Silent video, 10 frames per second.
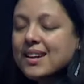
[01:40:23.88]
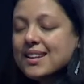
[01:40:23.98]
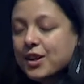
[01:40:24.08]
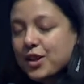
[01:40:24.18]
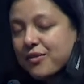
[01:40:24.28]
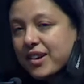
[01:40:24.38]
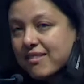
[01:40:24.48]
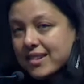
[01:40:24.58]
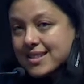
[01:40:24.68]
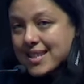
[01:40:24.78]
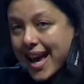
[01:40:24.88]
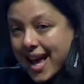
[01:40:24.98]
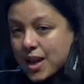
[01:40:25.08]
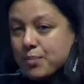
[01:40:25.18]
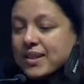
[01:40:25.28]
Now there are various
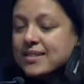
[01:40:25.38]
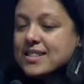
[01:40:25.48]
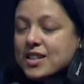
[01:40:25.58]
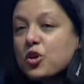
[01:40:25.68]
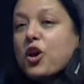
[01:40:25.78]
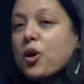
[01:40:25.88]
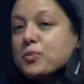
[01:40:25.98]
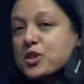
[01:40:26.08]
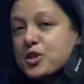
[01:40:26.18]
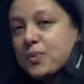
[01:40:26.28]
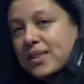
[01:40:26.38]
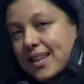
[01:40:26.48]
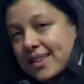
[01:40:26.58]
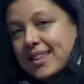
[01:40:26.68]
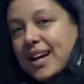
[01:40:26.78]
elements or options
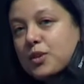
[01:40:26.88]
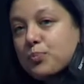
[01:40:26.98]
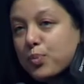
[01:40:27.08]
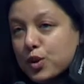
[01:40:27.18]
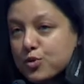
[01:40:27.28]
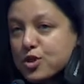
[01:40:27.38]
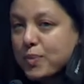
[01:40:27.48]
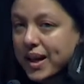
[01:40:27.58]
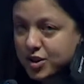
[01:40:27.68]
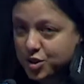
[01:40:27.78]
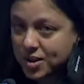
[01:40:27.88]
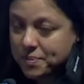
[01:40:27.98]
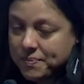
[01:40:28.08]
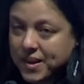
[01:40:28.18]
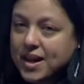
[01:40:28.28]
within that blue spectrum,
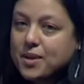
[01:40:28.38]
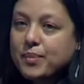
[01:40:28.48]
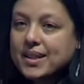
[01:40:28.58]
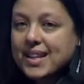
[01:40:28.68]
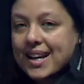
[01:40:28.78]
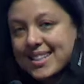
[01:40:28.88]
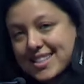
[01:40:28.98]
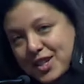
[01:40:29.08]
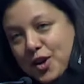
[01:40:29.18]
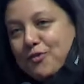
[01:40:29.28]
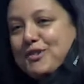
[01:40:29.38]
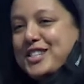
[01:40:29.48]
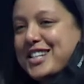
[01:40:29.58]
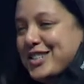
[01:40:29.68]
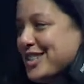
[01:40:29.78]
but that is a
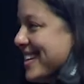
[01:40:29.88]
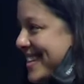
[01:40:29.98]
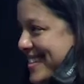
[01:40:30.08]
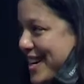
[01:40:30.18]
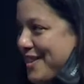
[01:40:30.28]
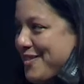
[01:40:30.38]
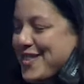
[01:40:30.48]
conversation in itself.